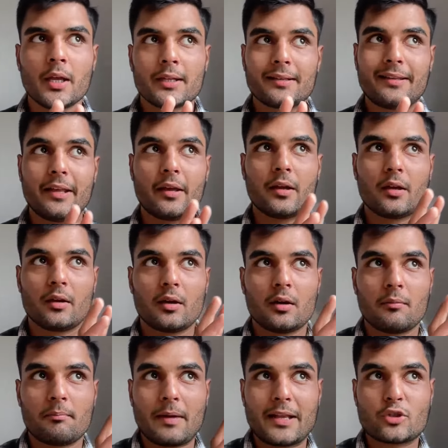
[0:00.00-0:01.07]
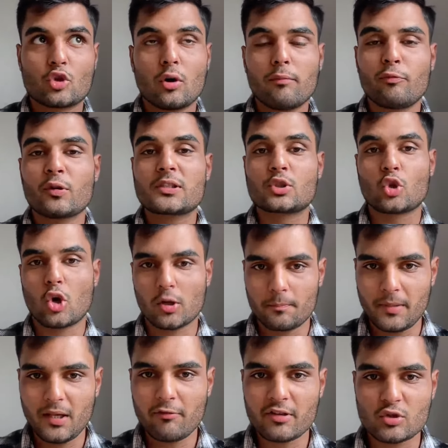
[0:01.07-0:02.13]
There my job was knock
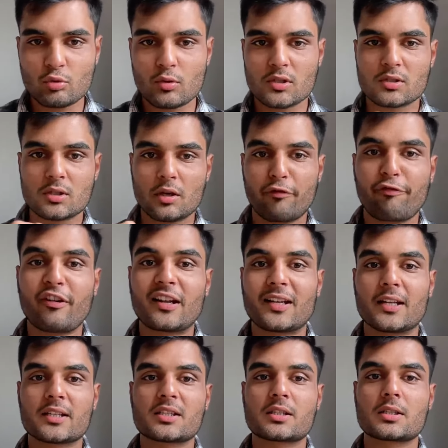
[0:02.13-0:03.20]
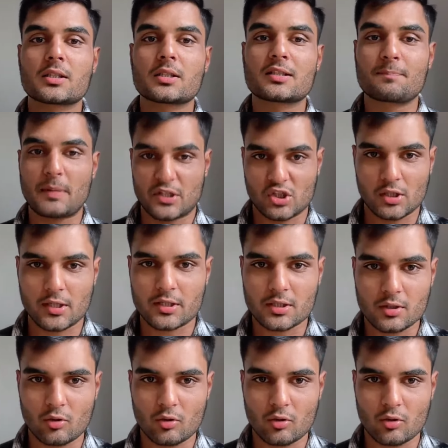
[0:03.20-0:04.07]
D, which was a fitness specialist.